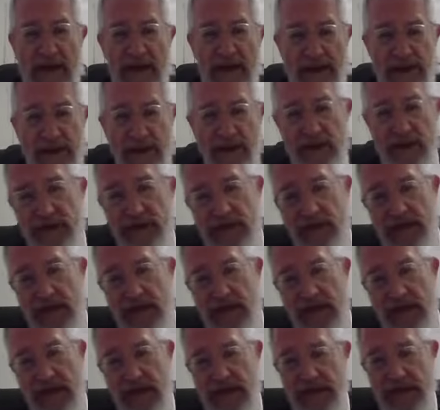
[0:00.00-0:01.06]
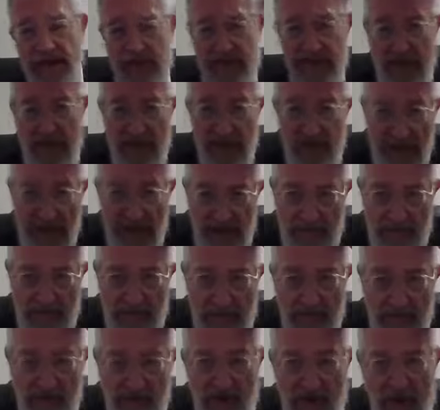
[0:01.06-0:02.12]
and it's inserted in the Siddur, in the
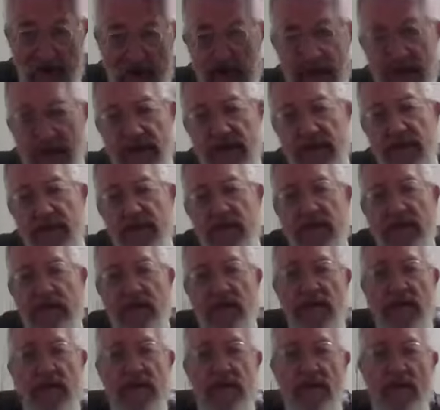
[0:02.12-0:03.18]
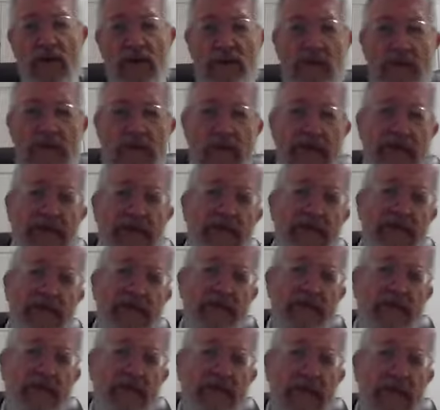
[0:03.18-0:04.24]
middle brachas, where a person
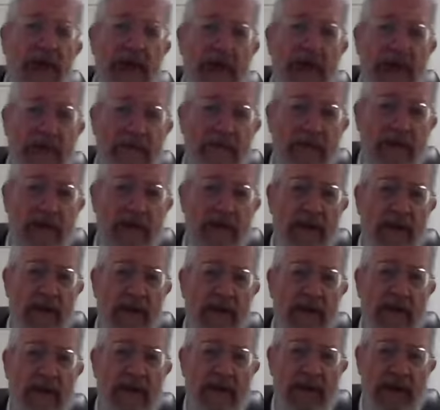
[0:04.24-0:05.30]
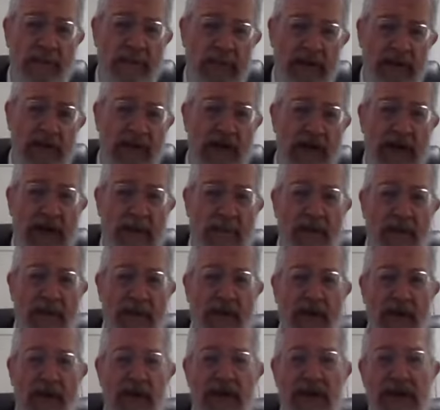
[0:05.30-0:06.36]
can pray that Mashiach ben
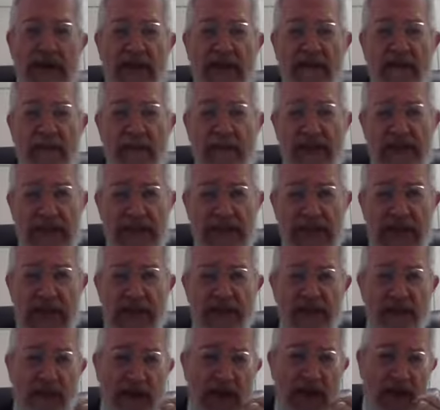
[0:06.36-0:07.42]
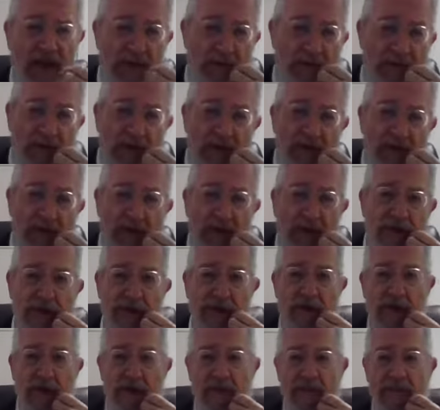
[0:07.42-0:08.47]
Yosef be saved by the Rabbanu
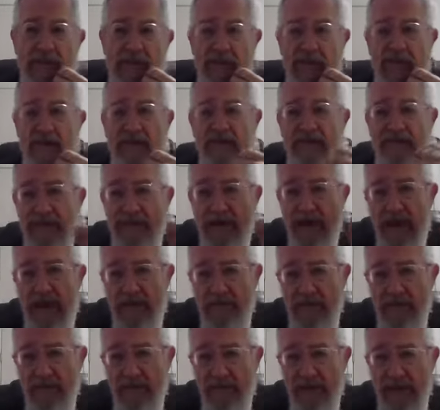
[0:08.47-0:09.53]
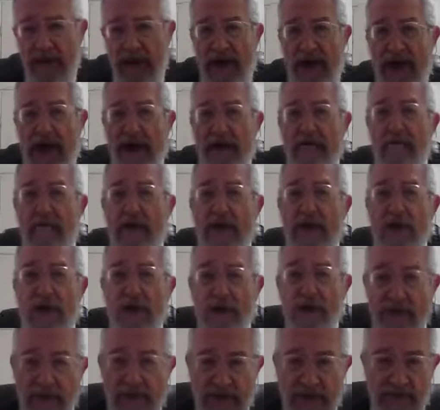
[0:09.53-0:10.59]
Shalom from
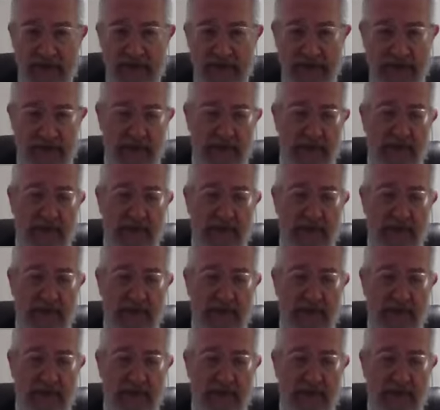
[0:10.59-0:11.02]
Armilus.